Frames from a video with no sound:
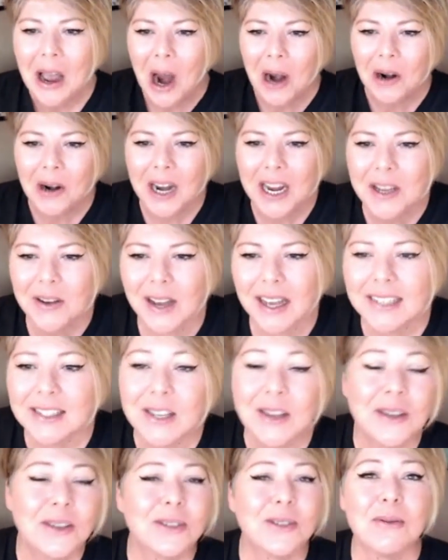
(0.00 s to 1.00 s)
All right, you guys.
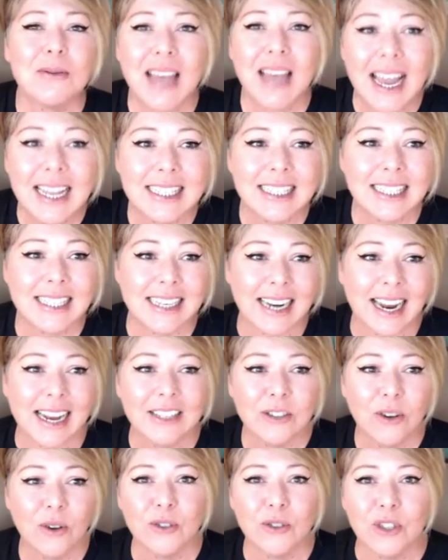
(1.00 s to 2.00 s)
So that's it. I
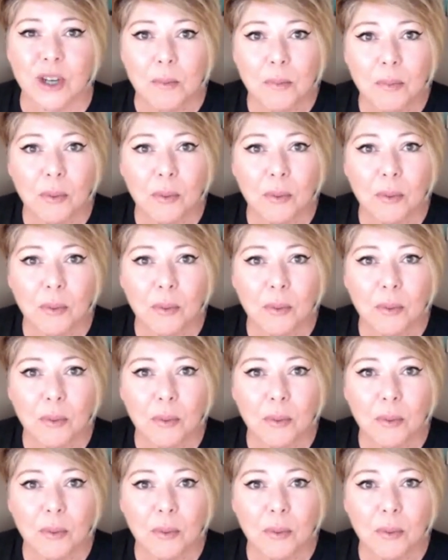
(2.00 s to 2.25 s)
told you,